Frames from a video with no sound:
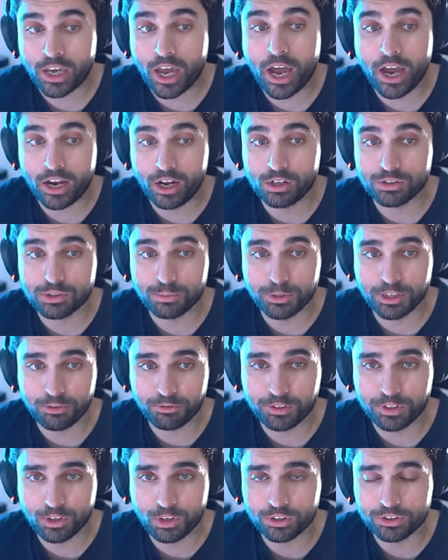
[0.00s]
yeah, I also made a
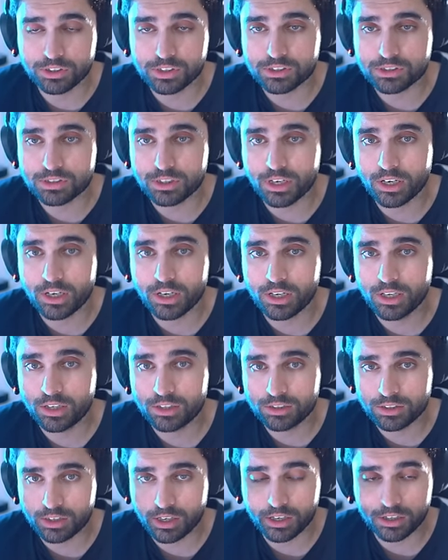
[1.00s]
video on this
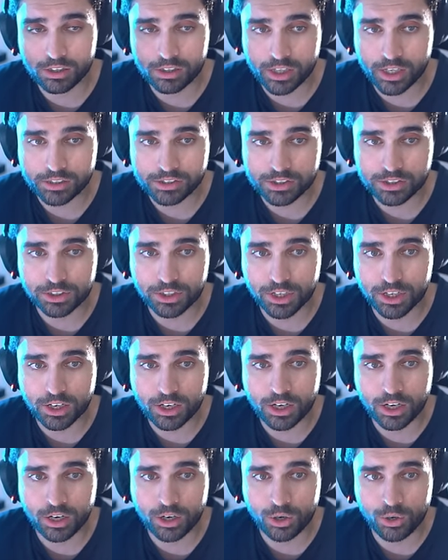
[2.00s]
uh, thing yesterday
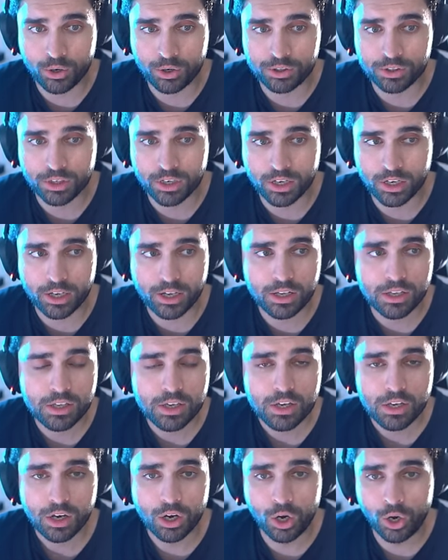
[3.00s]
uh, on. Uh,
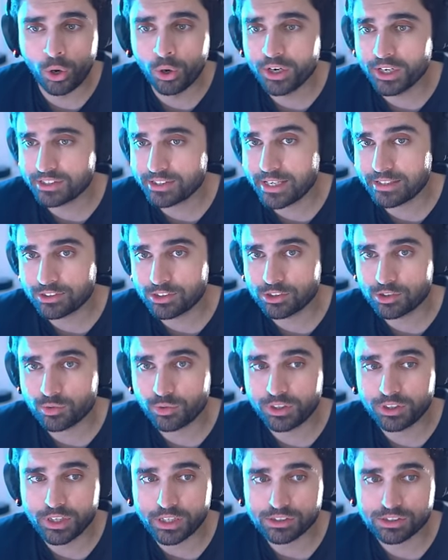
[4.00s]
oh, on oh, Assassin's
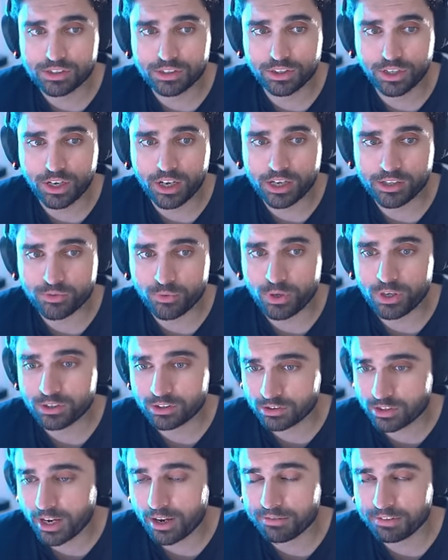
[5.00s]
Creed yesterday as well.
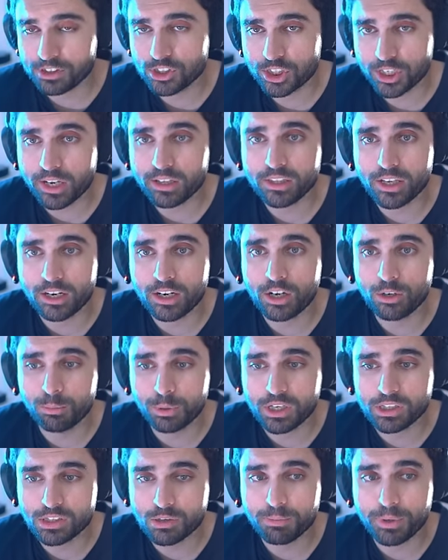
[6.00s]
Definitely check that out
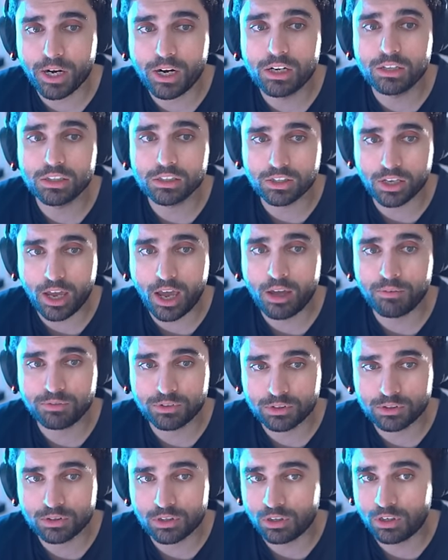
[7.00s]
because apparently they have
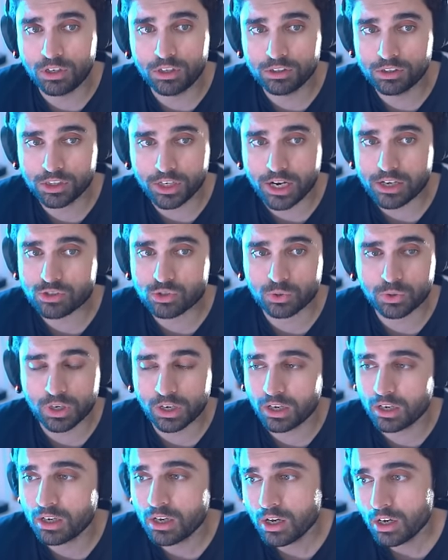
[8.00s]
turned
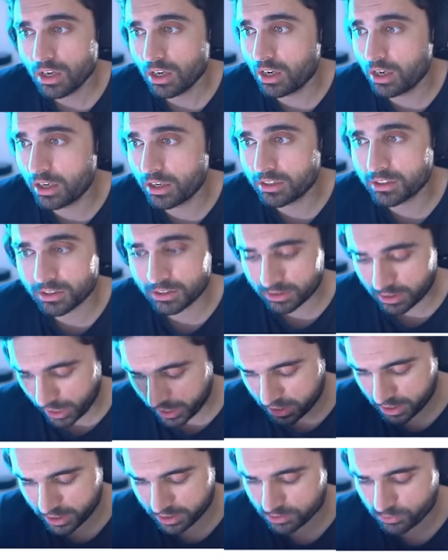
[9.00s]
Yasuke uh,
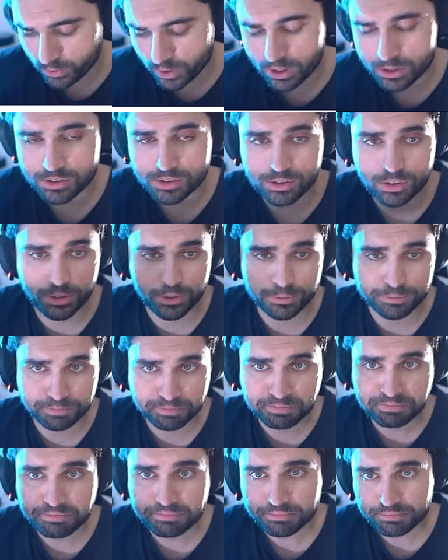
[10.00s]
gay as well. So
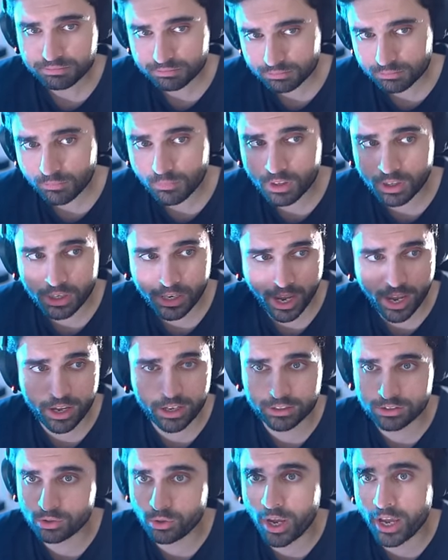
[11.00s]

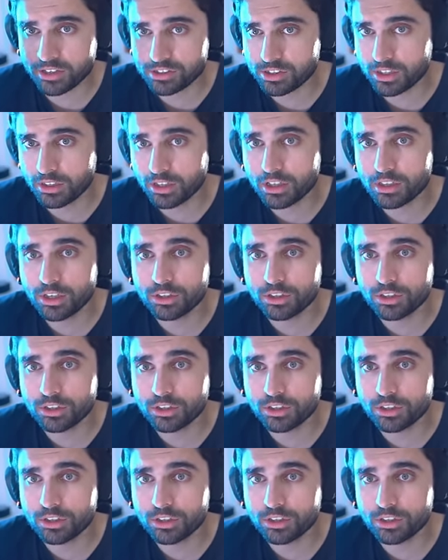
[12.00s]
yeah, so I accidentally